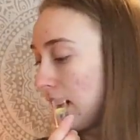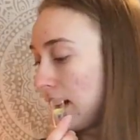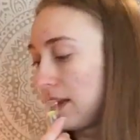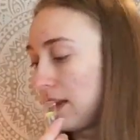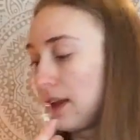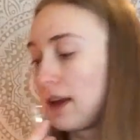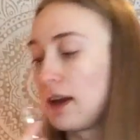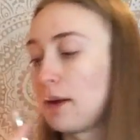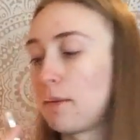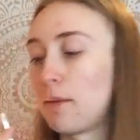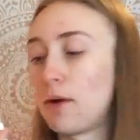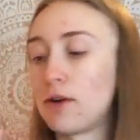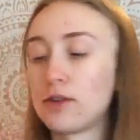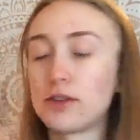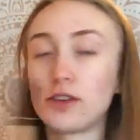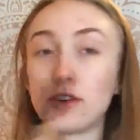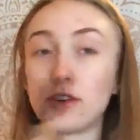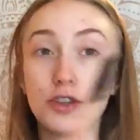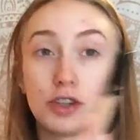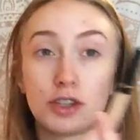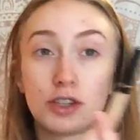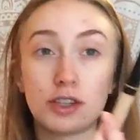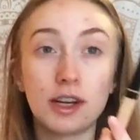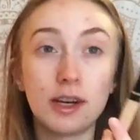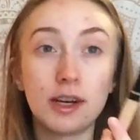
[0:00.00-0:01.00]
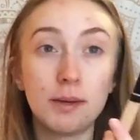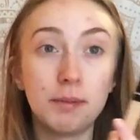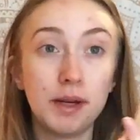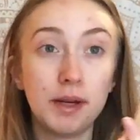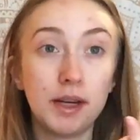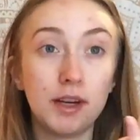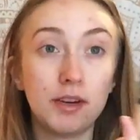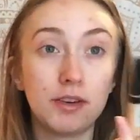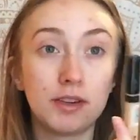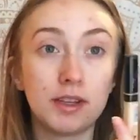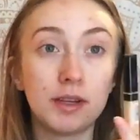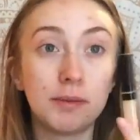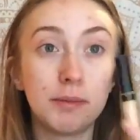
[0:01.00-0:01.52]
And then I'm also just gonna be
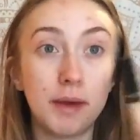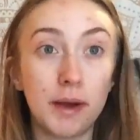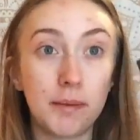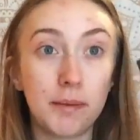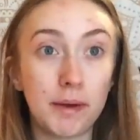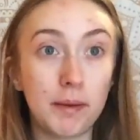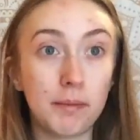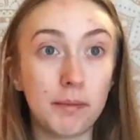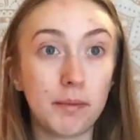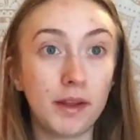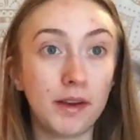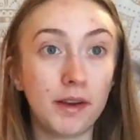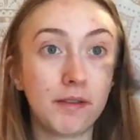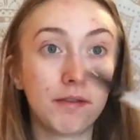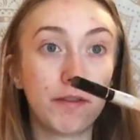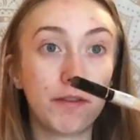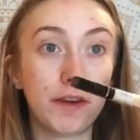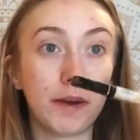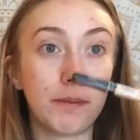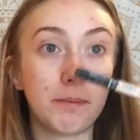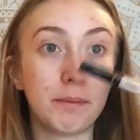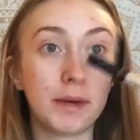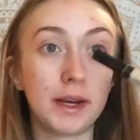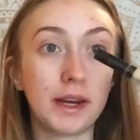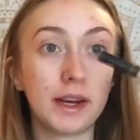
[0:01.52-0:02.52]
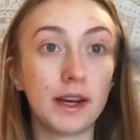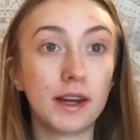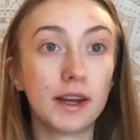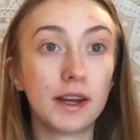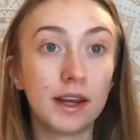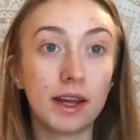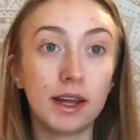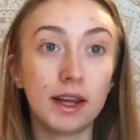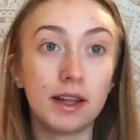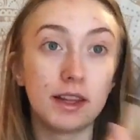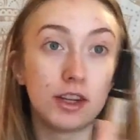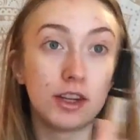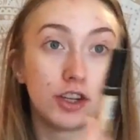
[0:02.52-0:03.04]
using my Maybelline Fit Me
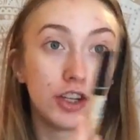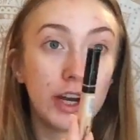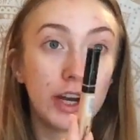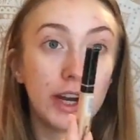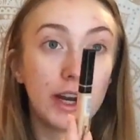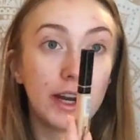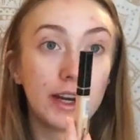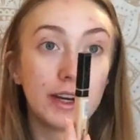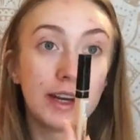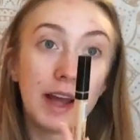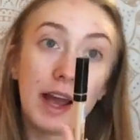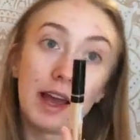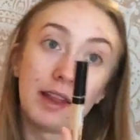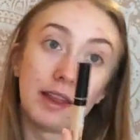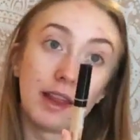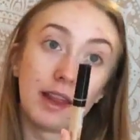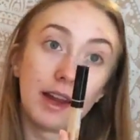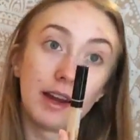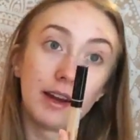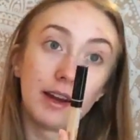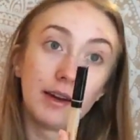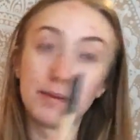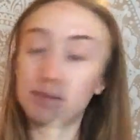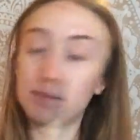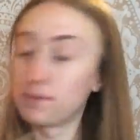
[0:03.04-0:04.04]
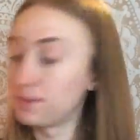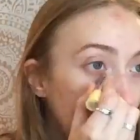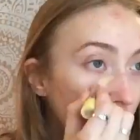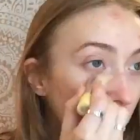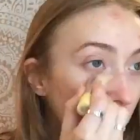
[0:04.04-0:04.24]
in the shade 10 Light.